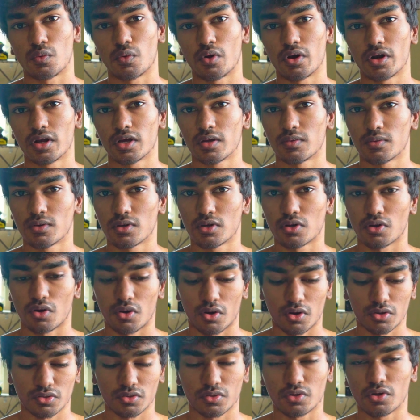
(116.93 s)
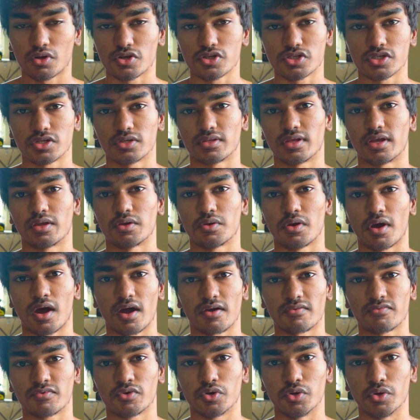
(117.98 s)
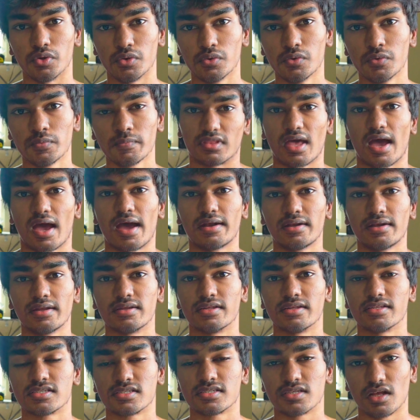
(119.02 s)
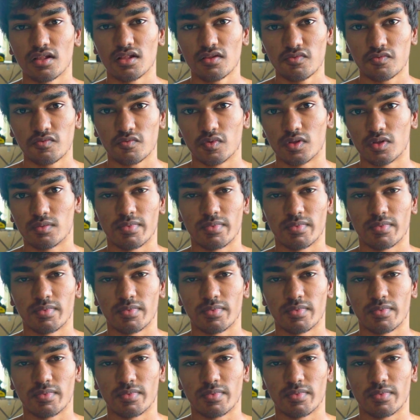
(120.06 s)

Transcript: whatever orthodonture that you have to do. That in itself will